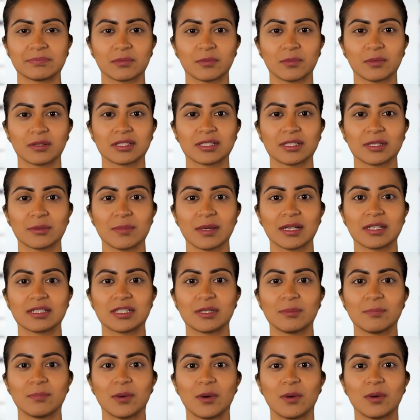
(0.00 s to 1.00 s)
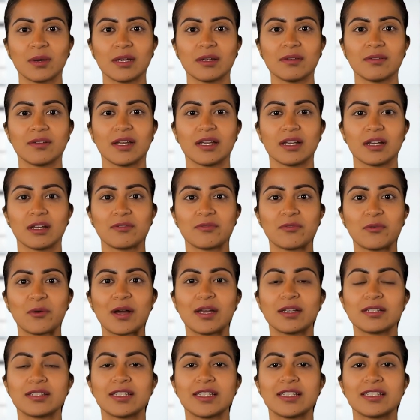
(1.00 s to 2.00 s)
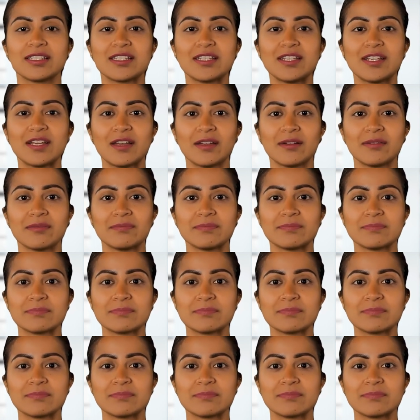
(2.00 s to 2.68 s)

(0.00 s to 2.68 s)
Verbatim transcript: What's the most important thing you've learned this year?